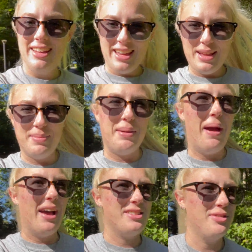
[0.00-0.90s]
in my
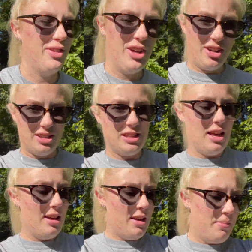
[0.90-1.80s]
past vlogs,
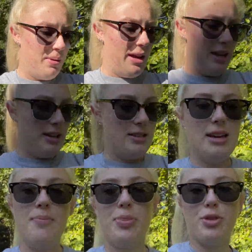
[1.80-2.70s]
but it is
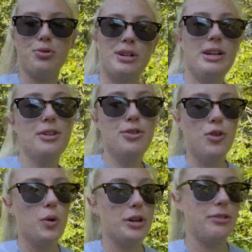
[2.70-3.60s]
three
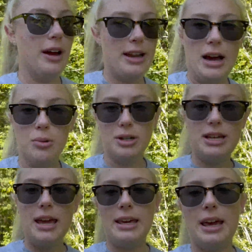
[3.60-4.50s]
forty right now. We're
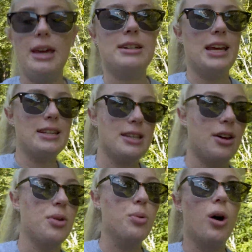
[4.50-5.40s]
taking Daisy
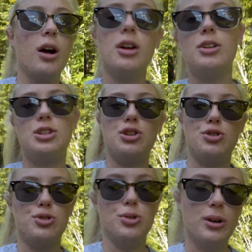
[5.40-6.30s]
on a walk
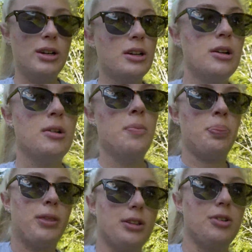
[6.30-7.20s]
to
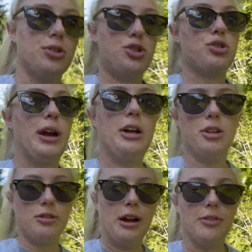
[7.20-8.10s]
the little trail
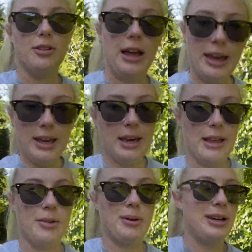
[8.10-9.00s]
around the lake, and
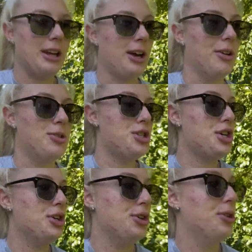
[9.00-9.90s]
then we're gonna go
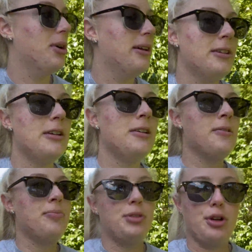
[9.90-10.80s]
to
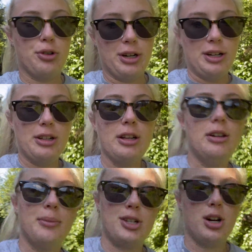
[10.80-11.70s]
the grill.
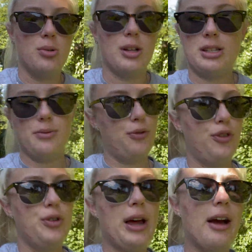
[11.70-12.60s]
Michelle wants some
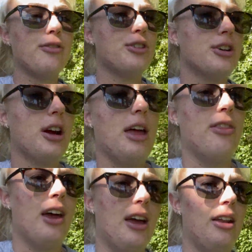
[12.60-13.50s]
food after, and
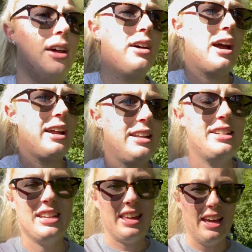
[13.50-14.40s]
then I need
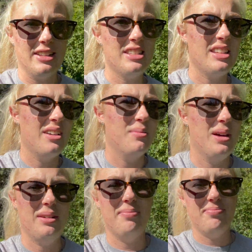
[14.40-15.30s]
to get some
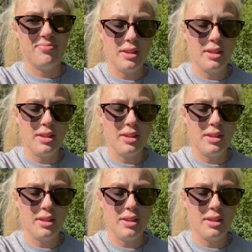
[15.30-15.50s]
um,